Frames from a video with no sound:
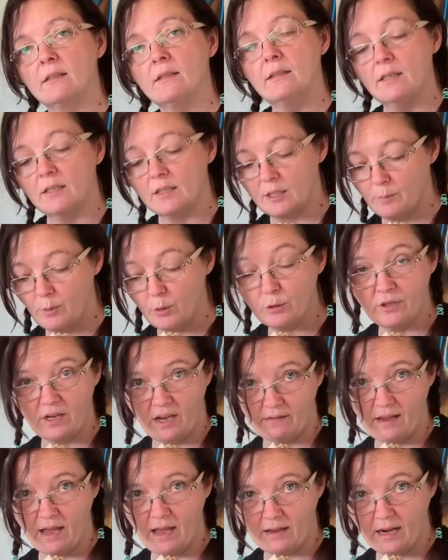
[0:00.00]
are supposed to have
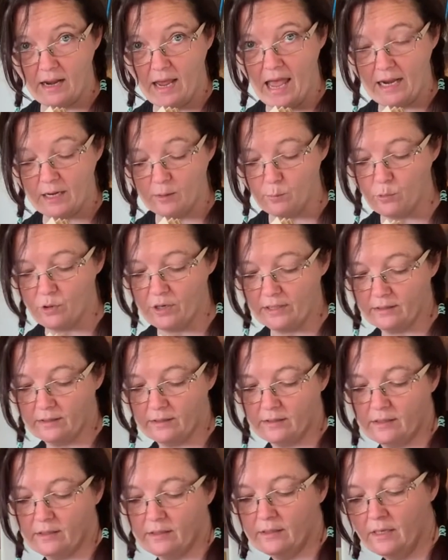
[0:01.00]
handwritten
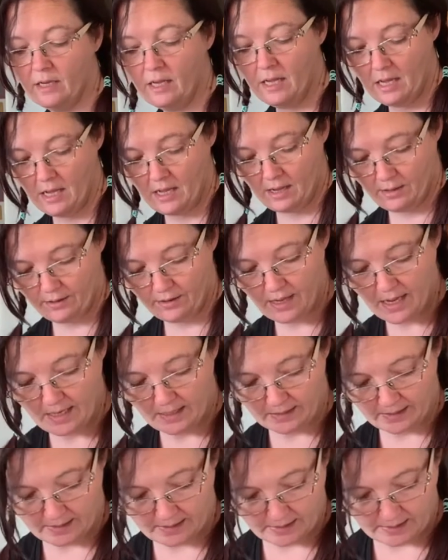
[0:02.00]

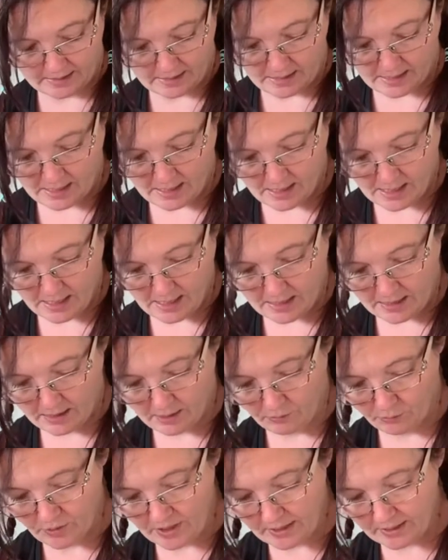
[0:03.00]
things,
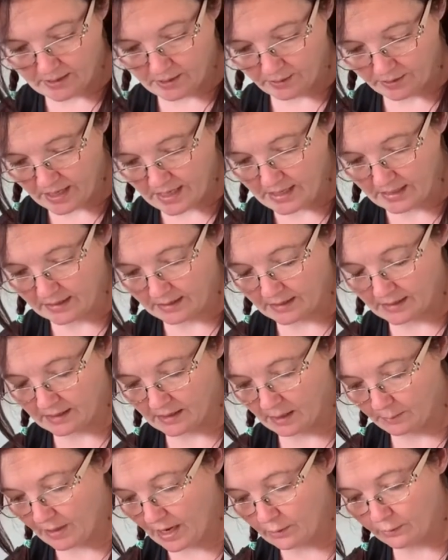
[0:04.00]
written things
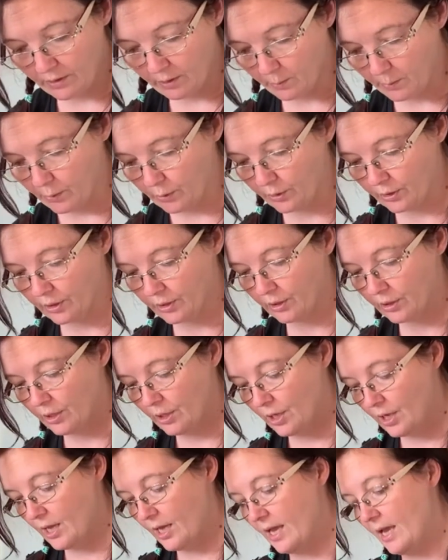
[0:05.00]
about the book
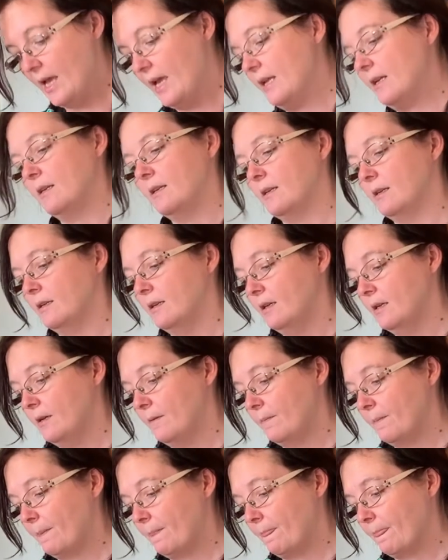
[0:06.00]
in
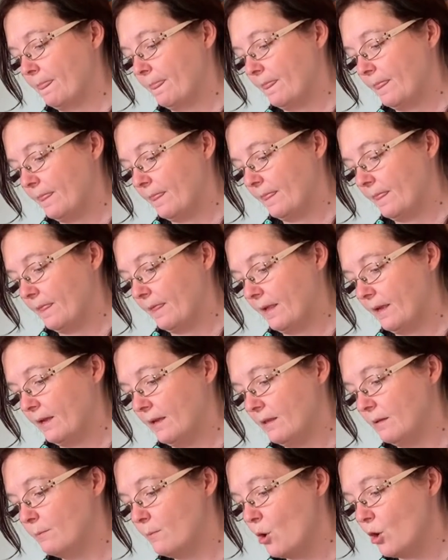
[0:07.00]

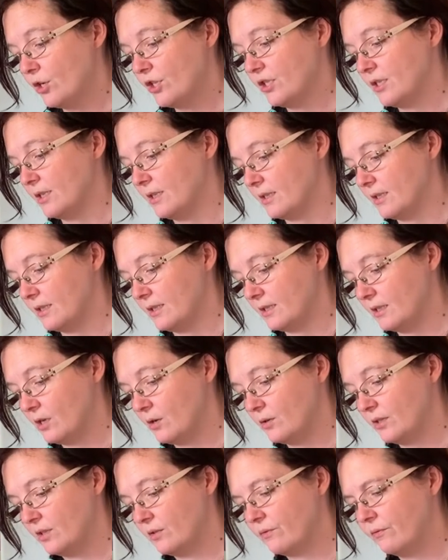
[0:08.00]
the margins. So
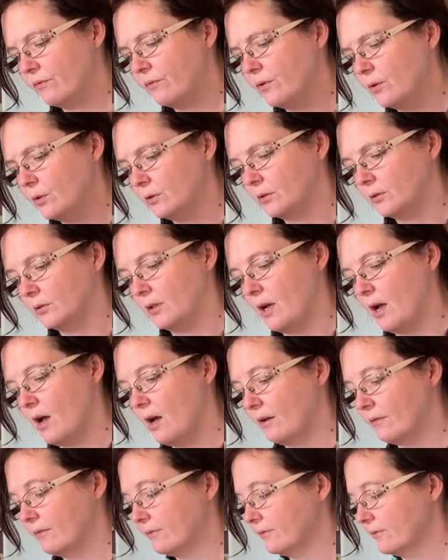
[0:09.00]
it's full
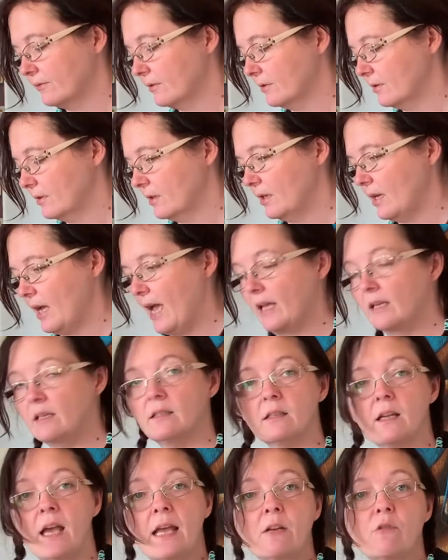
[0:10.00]
of
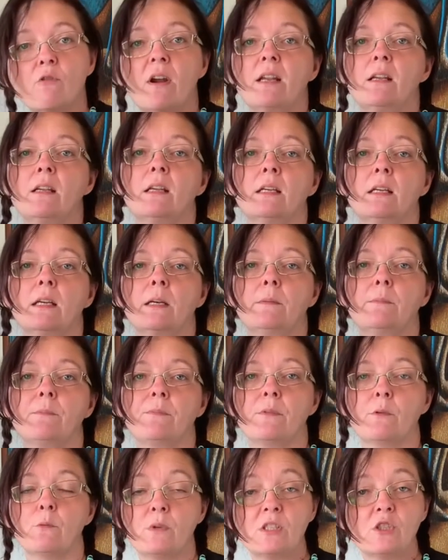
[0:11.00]
handwriting,
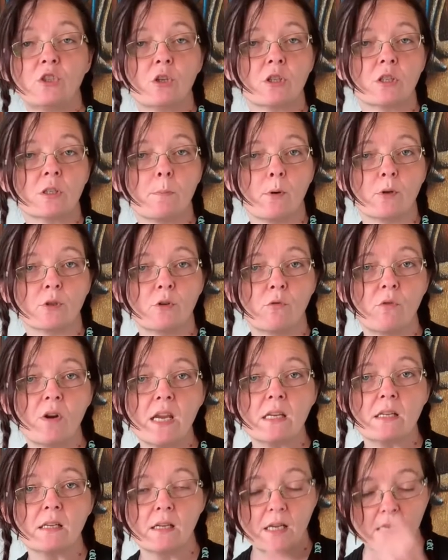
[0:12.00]
which you're supposed to
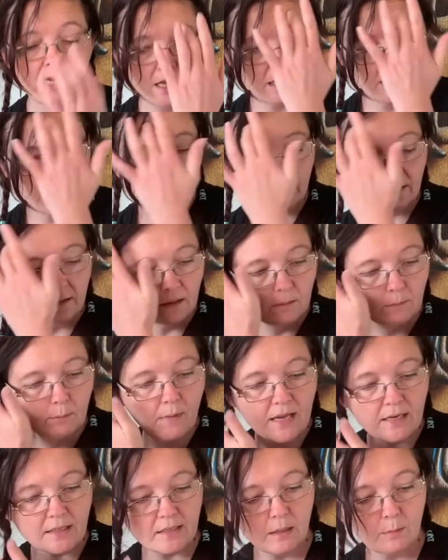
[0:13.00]
read. It
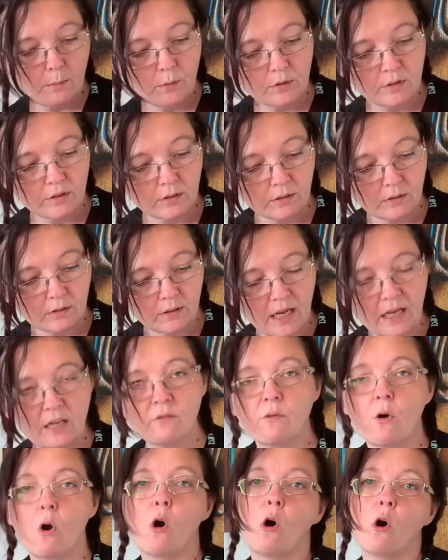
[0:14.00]
makes the book kind of
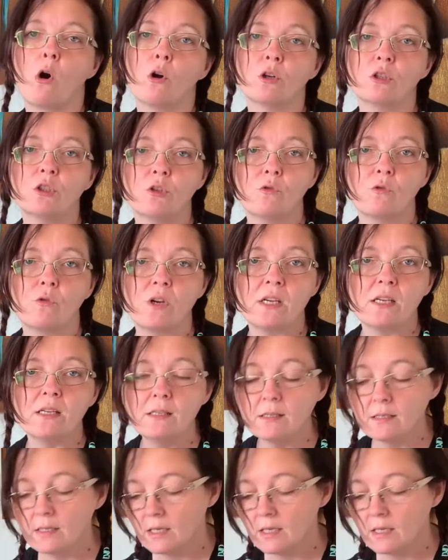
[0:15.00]
hard to read.